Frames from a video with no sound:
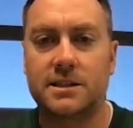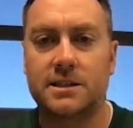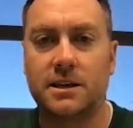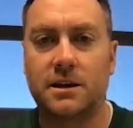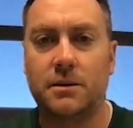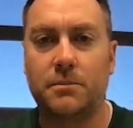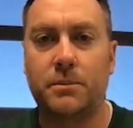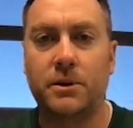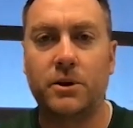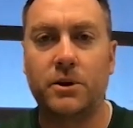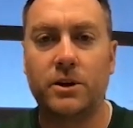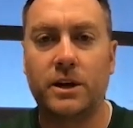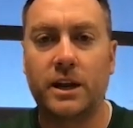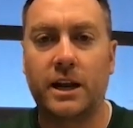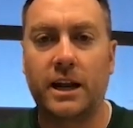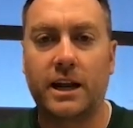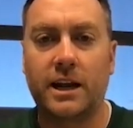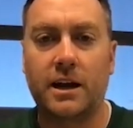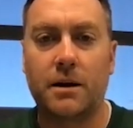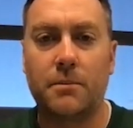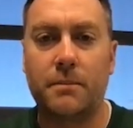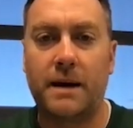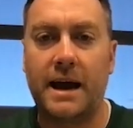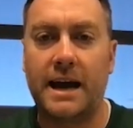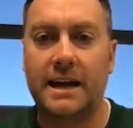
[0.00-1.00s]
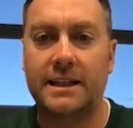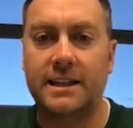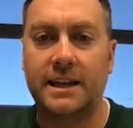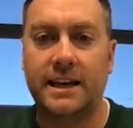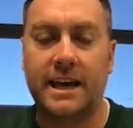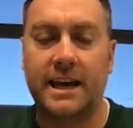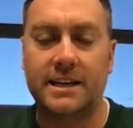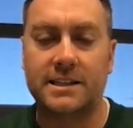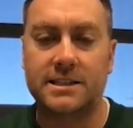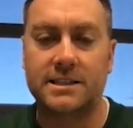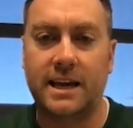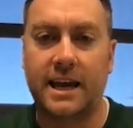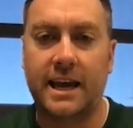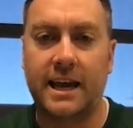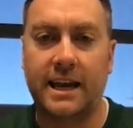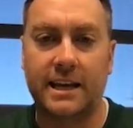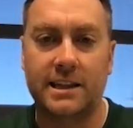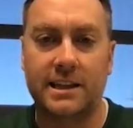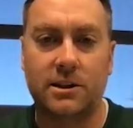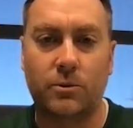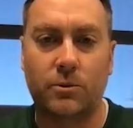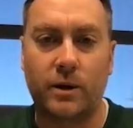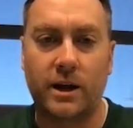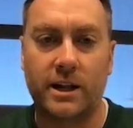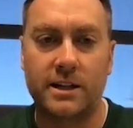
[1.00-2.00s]
the ability to come back the next day and get
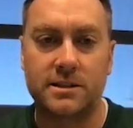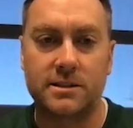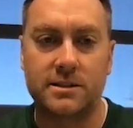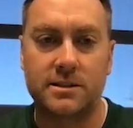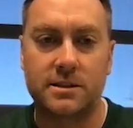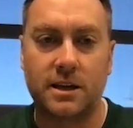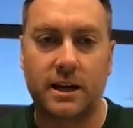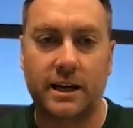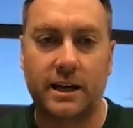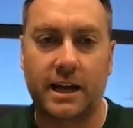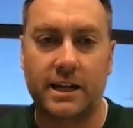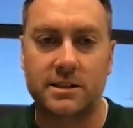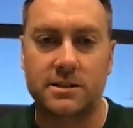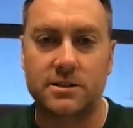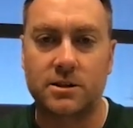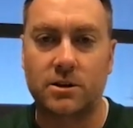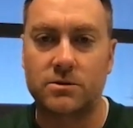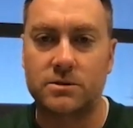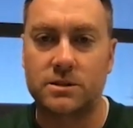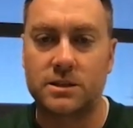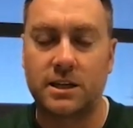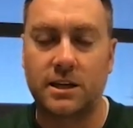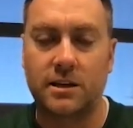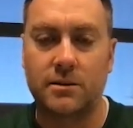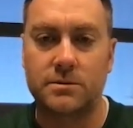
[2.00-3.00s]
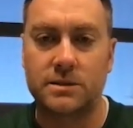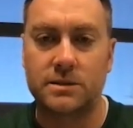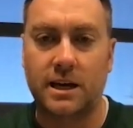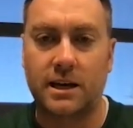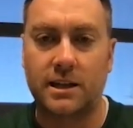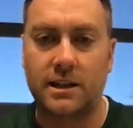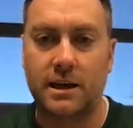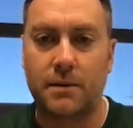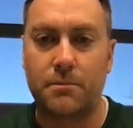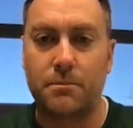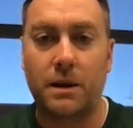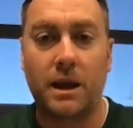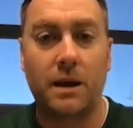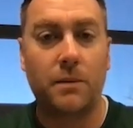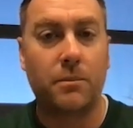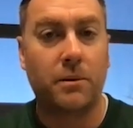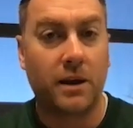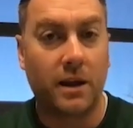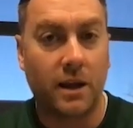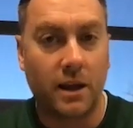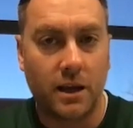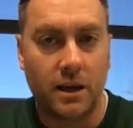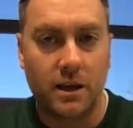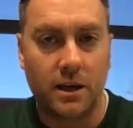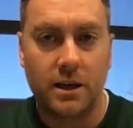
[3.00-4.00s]
the wins against those teams that that
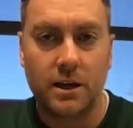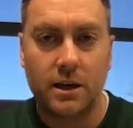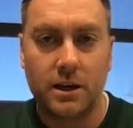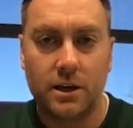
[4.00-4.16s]
maybe